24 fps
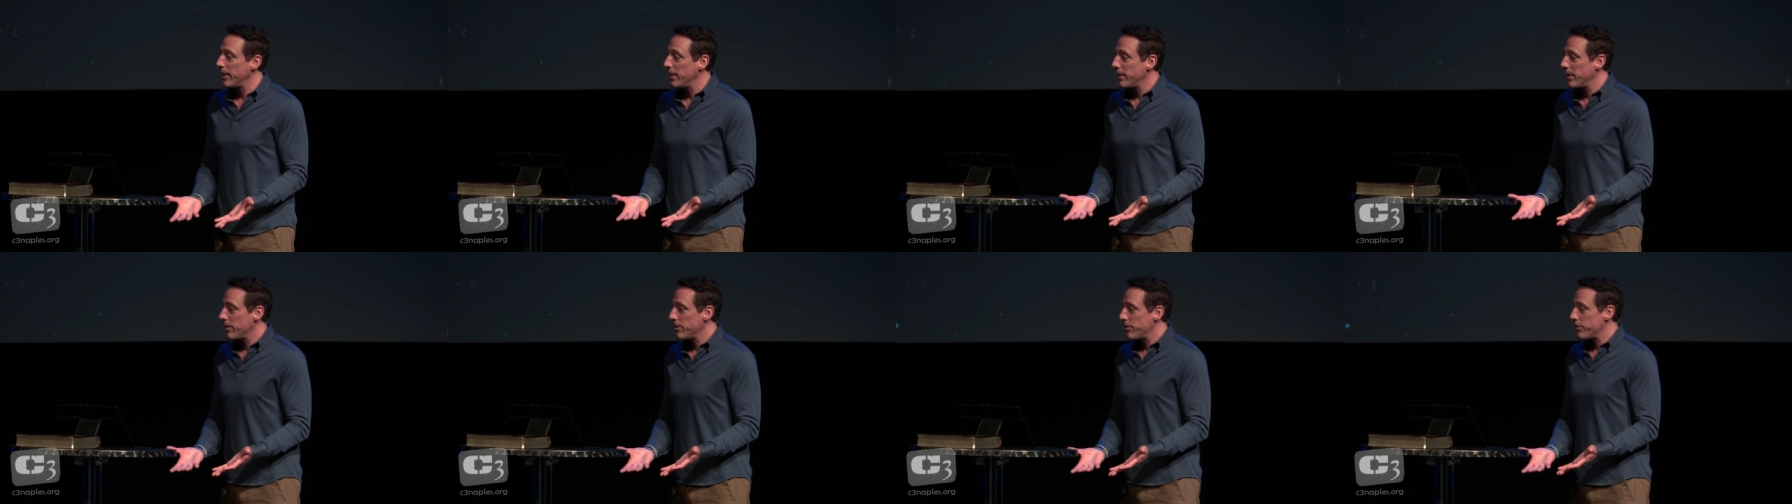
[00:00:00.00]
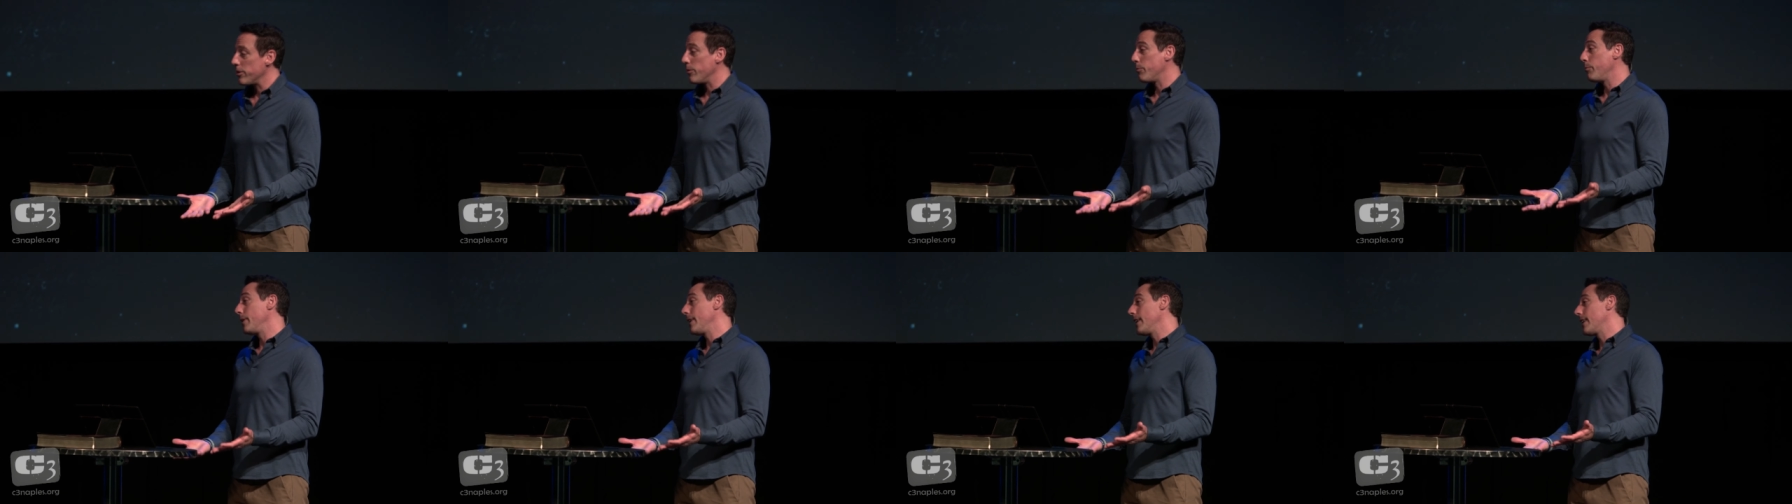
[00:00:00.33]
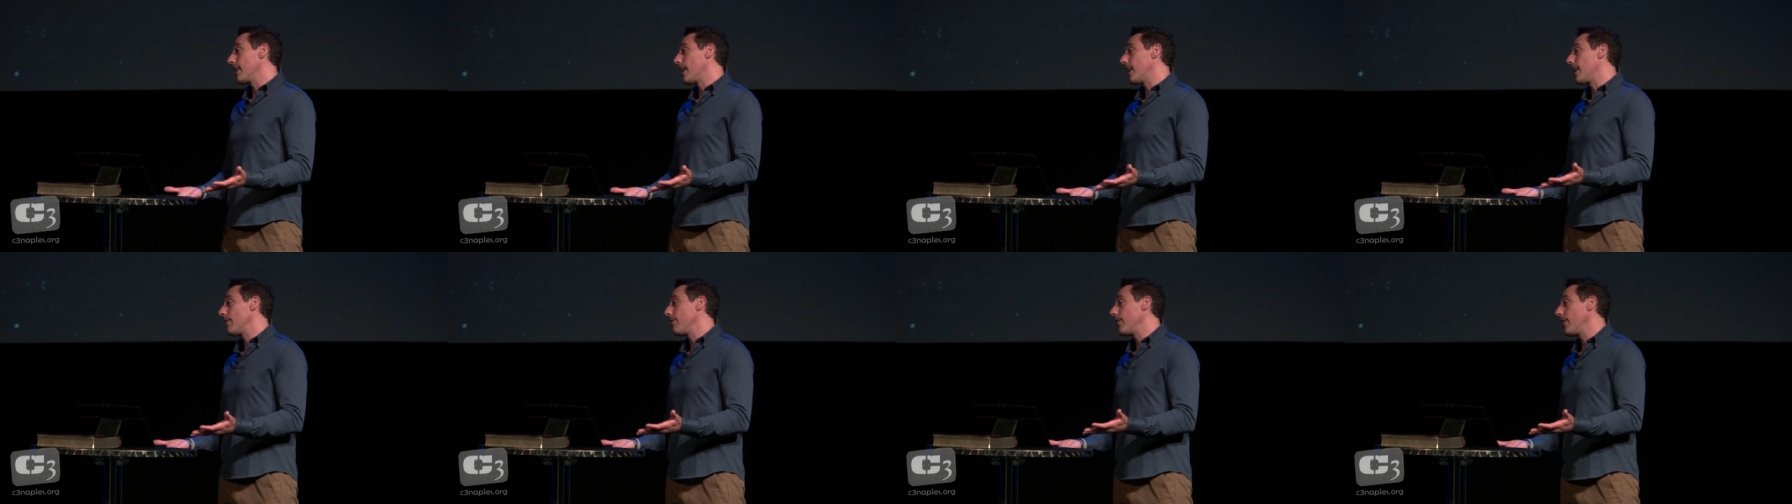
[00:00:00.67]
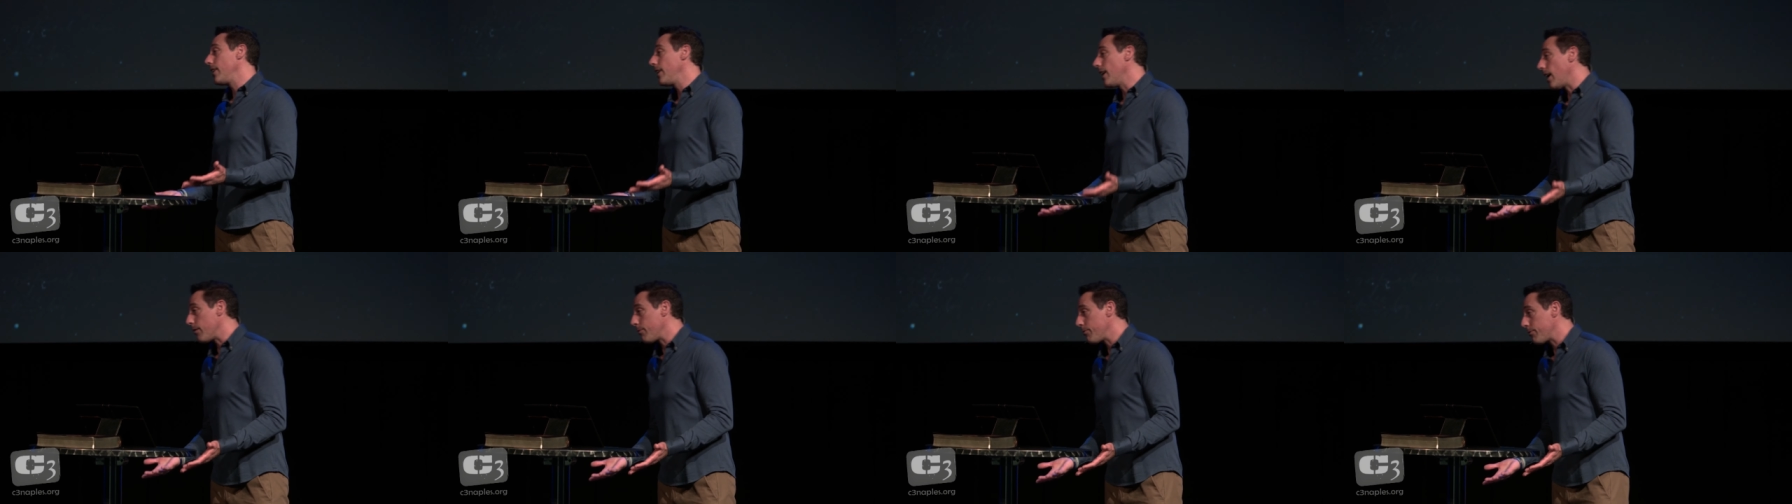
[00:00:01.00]
Should be kind of
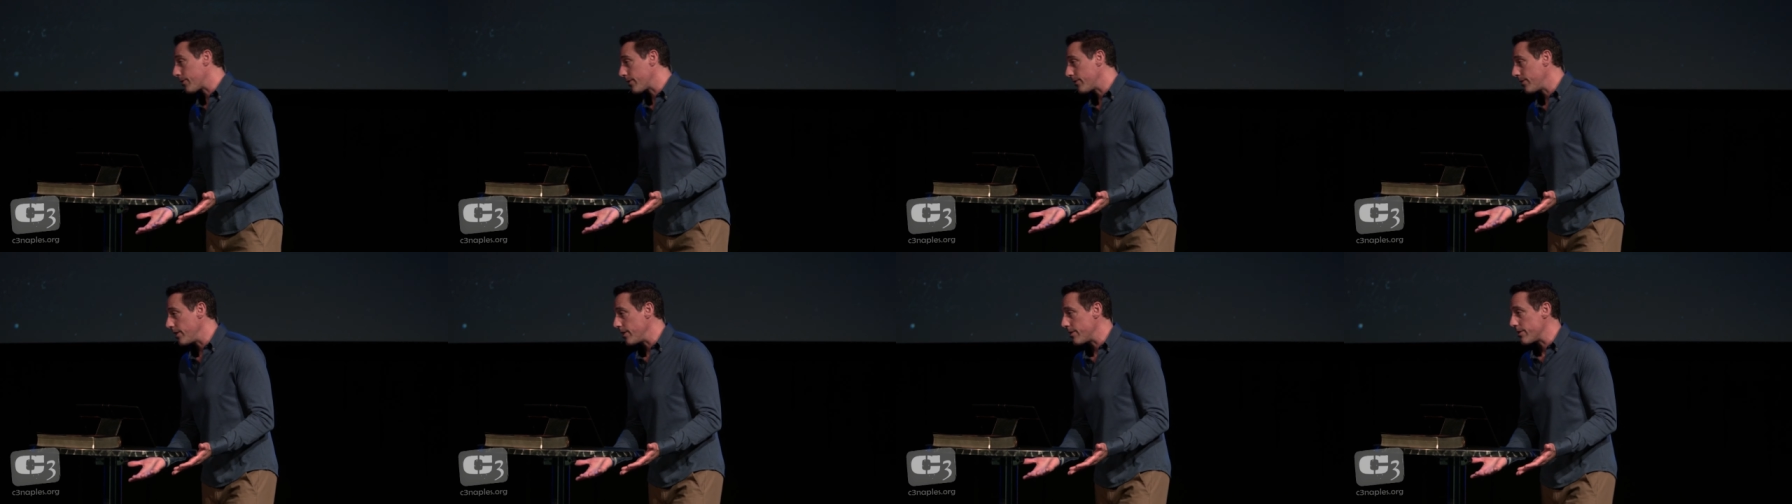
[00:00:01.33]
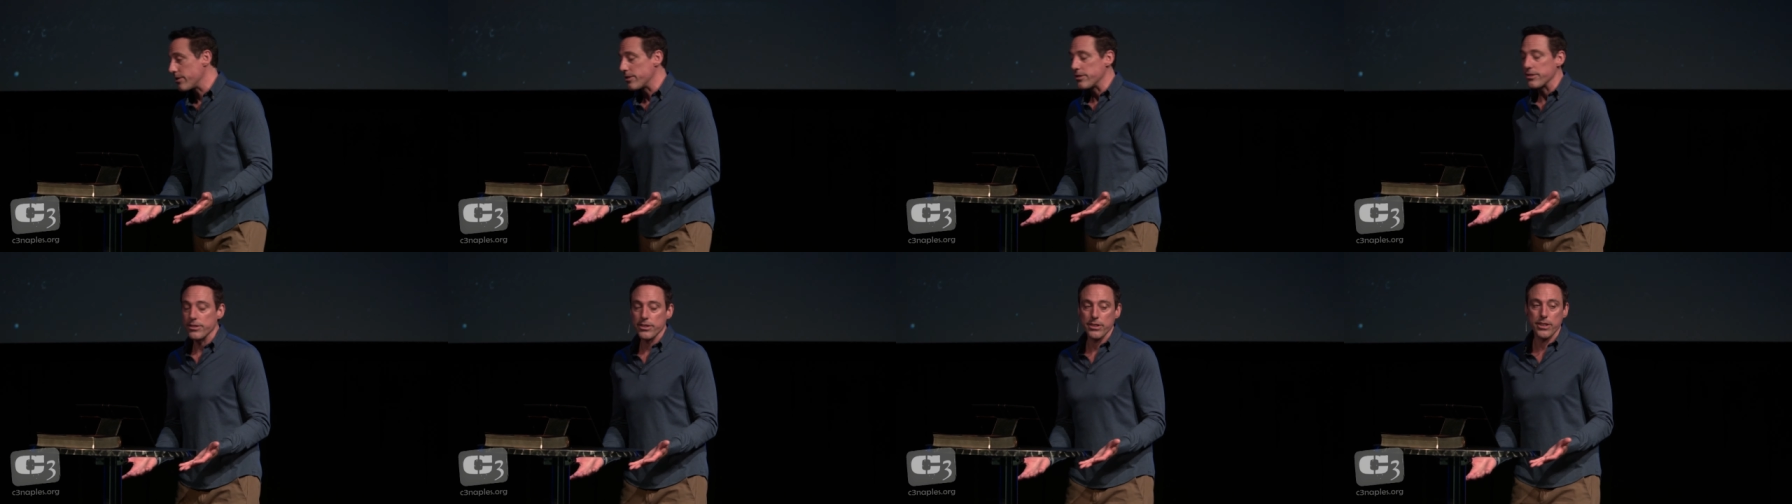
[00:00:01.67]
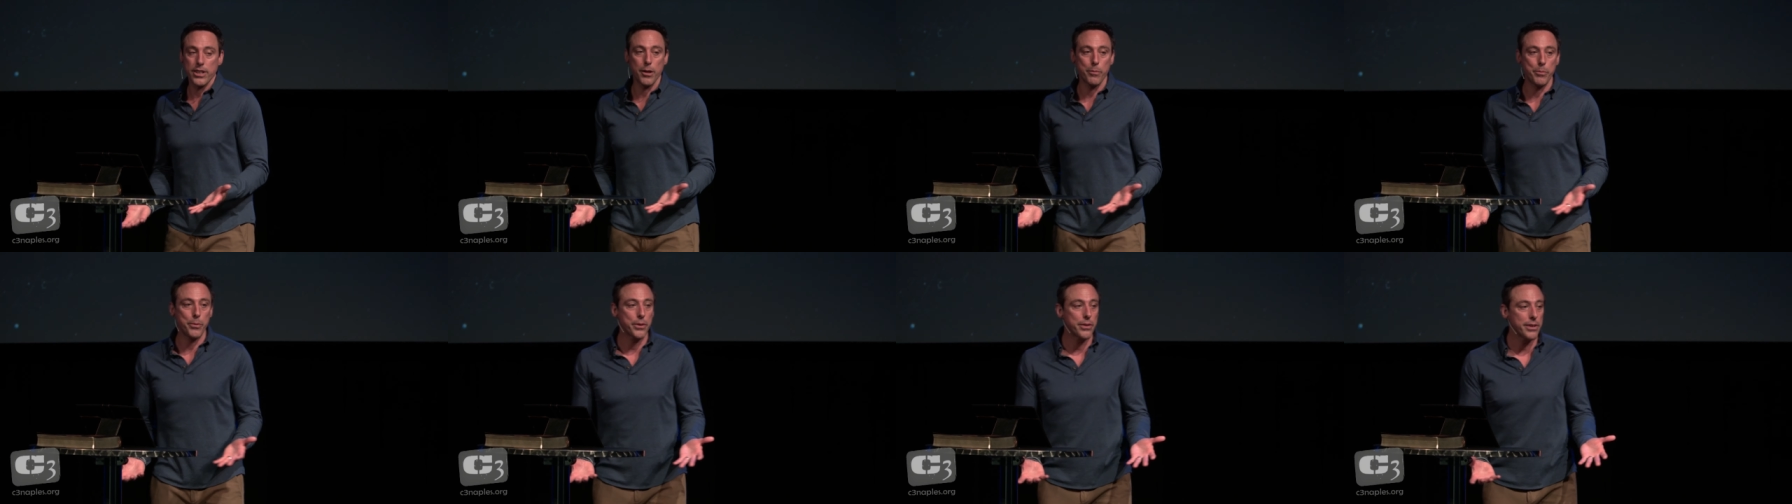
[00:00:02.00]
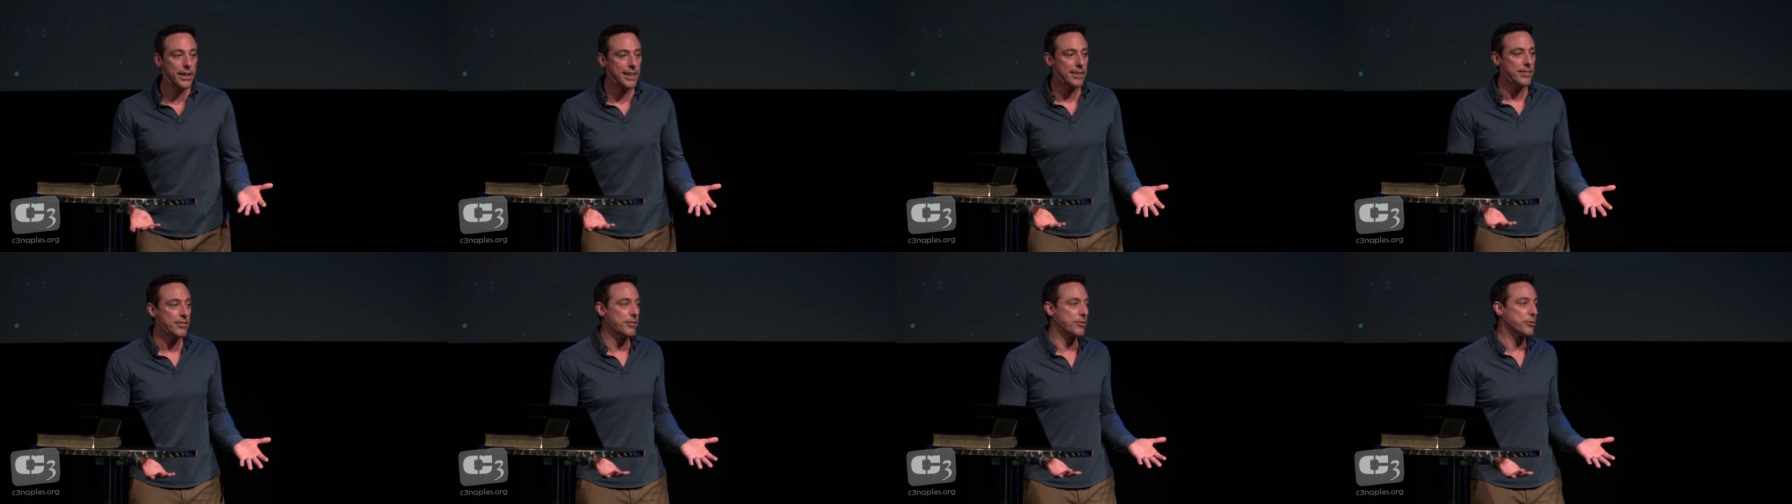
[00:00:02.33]
enough for teaching just a couple
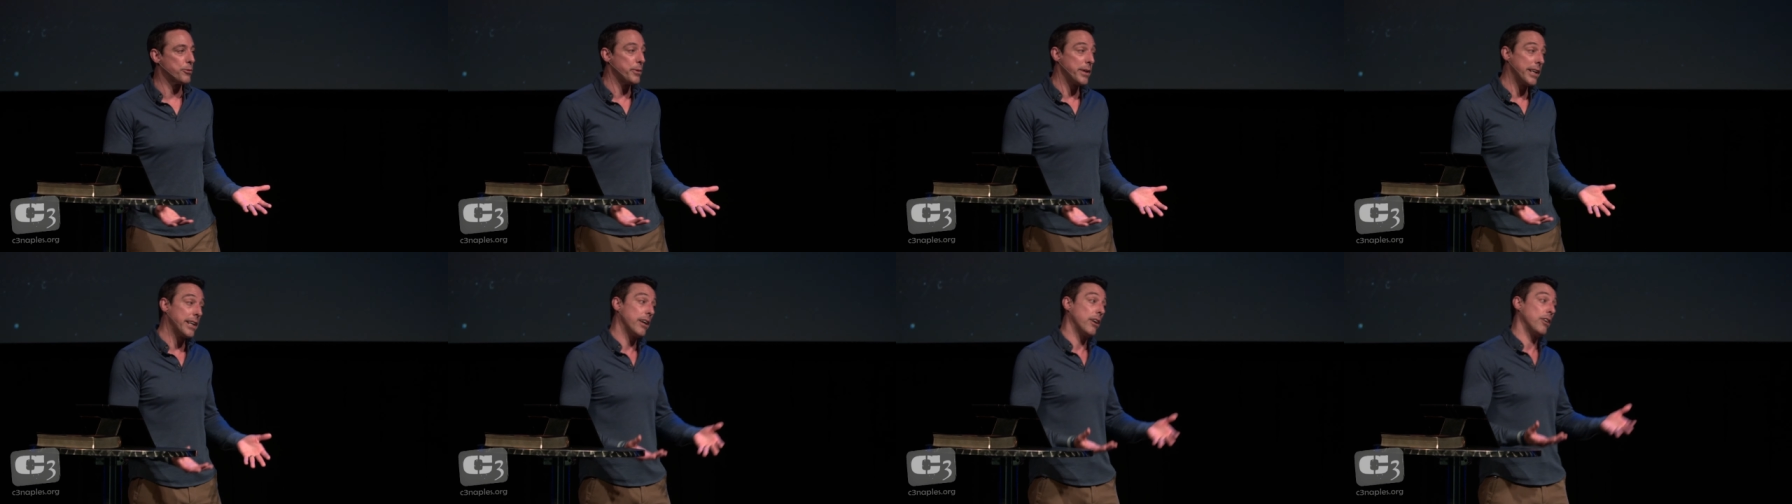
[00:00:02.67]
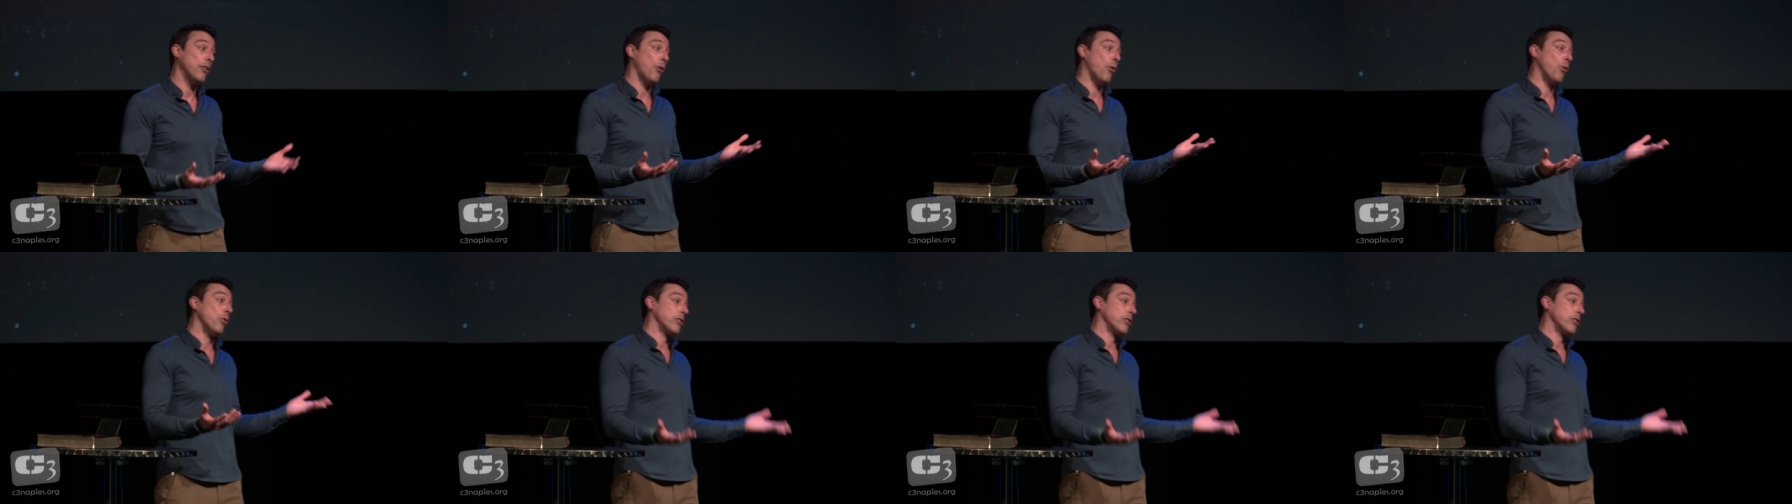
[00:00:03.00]
classes a week, or